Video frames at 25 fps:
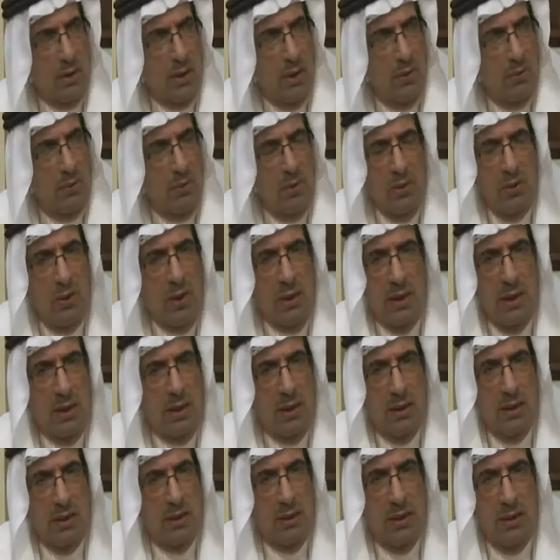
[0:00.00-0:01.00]
No, I didn't.
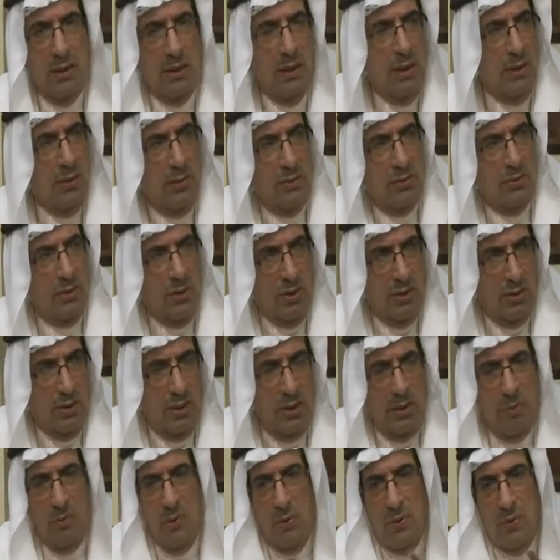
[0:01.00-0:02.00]
It's not a strange thing
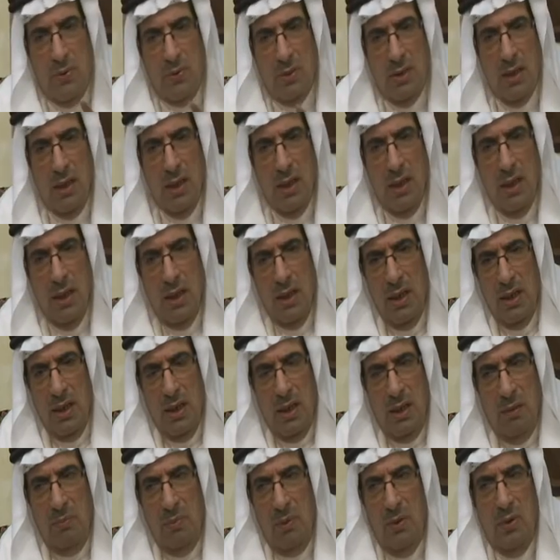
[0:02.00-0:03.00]

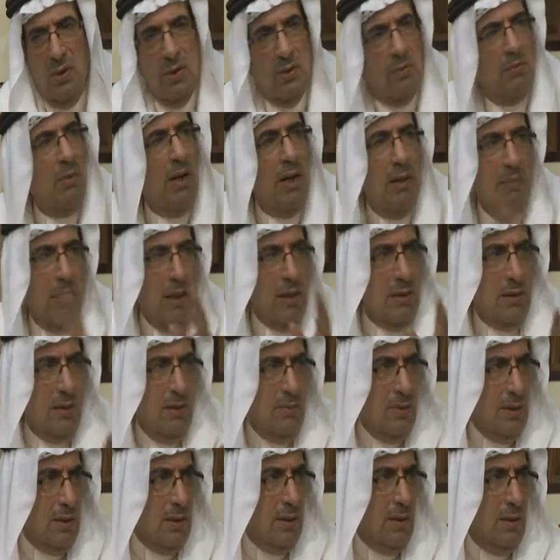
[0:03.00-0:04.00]
because many
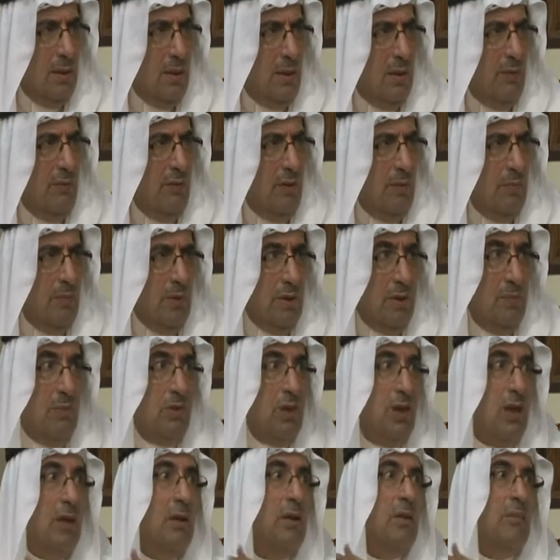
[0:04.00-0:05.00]
Muslims in the Philippines,
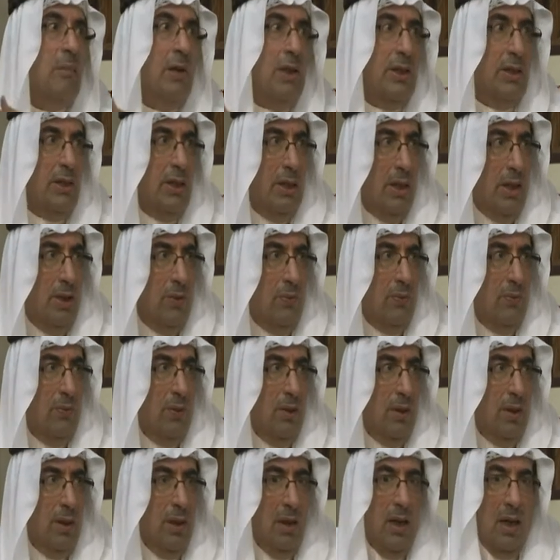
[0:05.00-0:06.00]
especially in Mindanao,
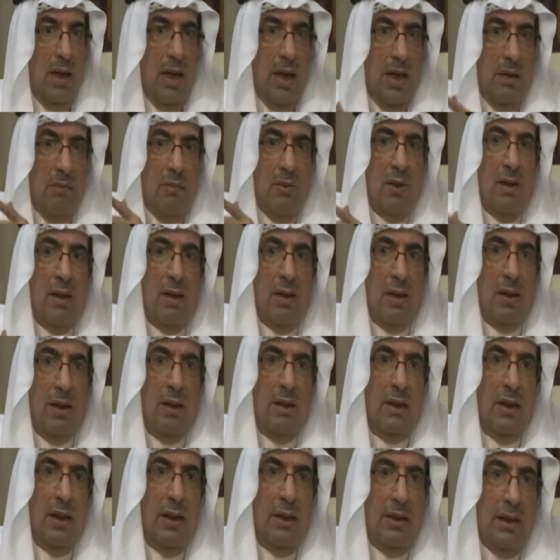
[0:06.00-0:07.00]
and
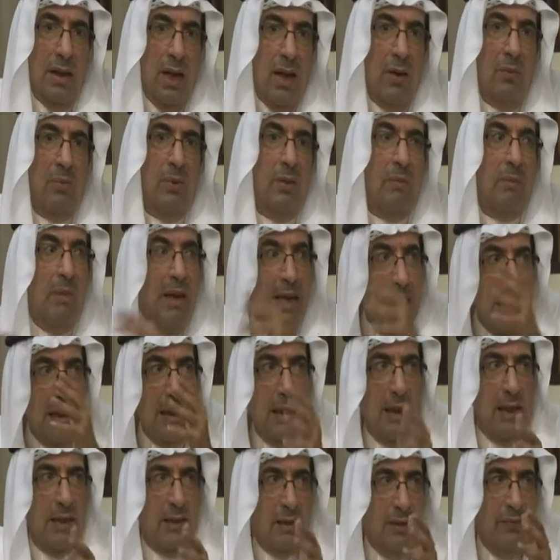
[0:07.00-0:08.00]
now in Manila,
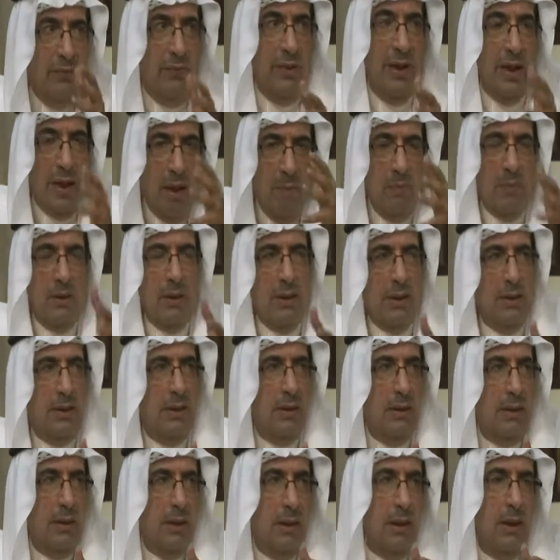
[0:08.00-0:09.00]
it's the capital
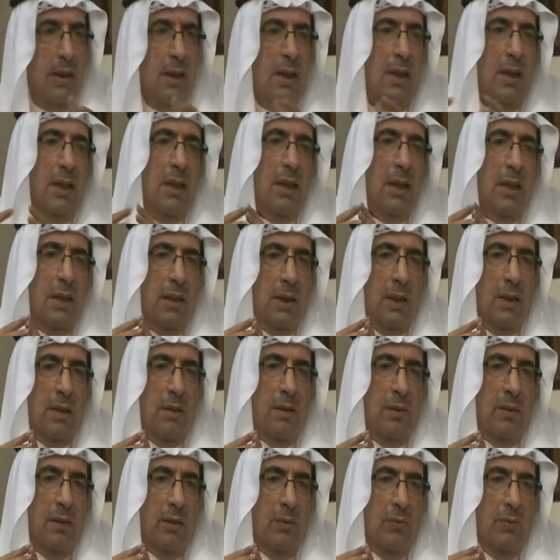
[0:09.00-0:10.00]
city.
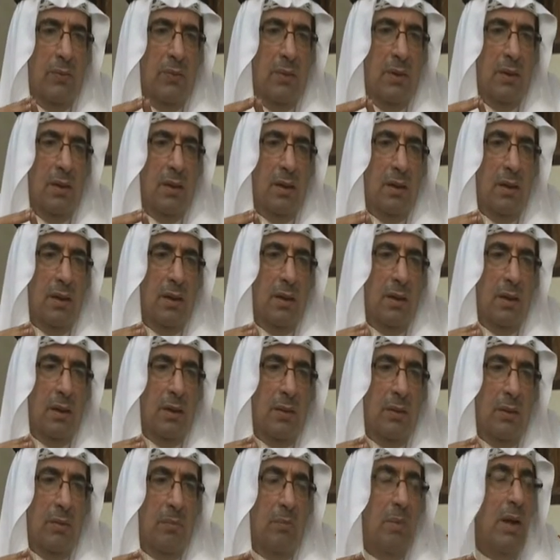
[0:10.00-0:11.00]

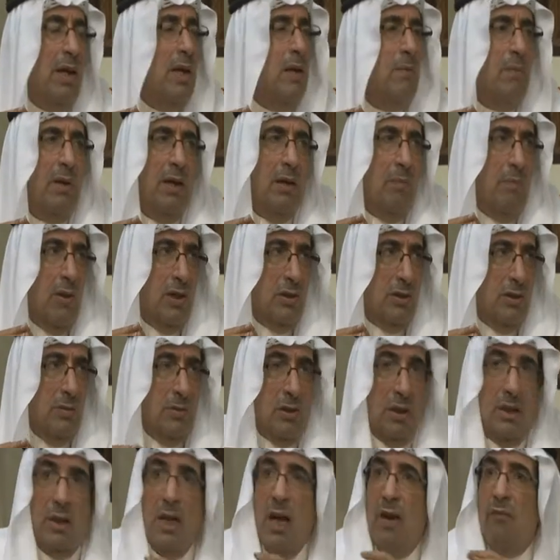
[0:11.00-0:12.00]
There are many Muslims.
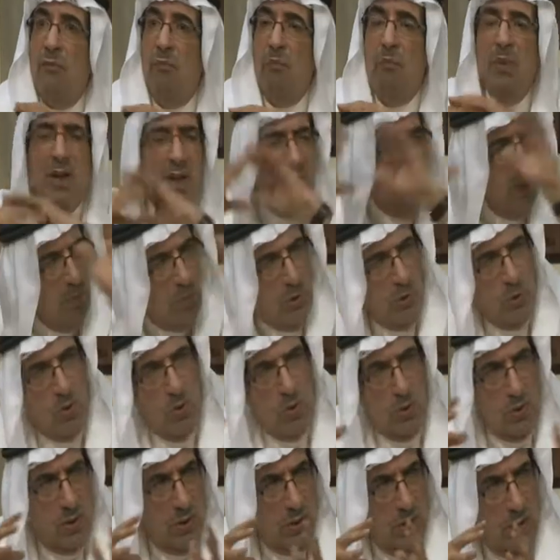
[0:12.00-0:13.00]
They have big
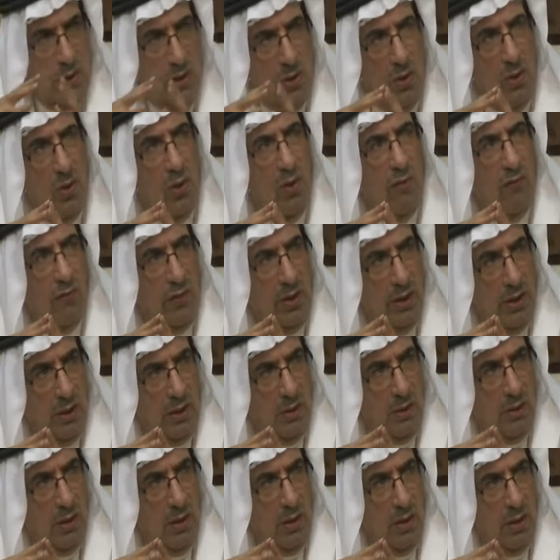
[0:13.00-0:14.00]
neighborhoods all over
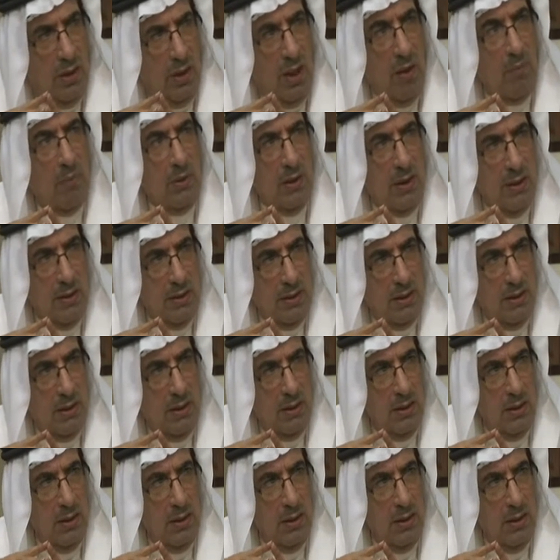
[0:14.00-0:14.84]
the capital city.